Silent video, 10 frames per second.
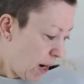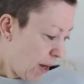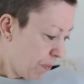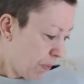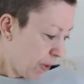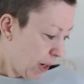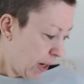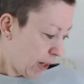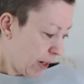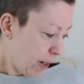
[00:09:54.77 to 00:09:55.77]
And
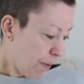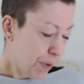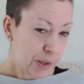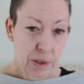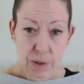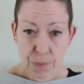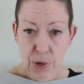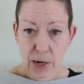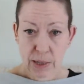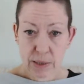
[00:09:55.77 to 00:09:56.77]
like, if it's a good
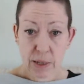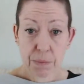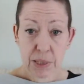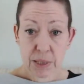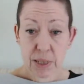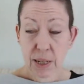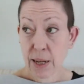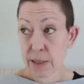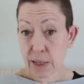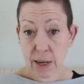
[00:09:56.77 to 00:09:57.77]
brand, I'm listing
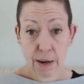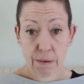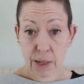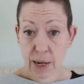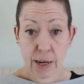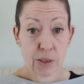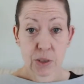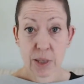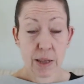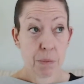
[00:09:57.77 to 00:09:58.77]
it, declaring it, and
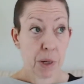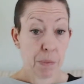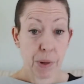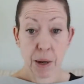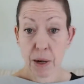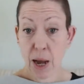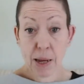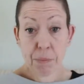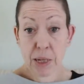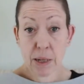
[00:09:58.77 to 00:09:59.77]
just getting the money back
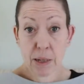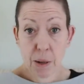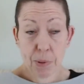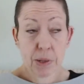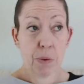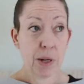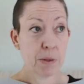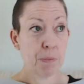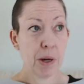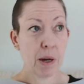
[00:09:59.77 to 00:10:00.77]
and making a couple of
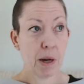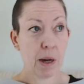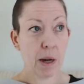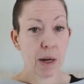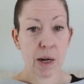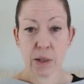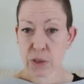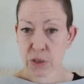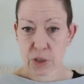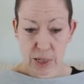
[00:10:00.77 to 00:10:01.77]
quid, but I
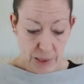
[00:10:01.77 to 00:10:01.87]
can't just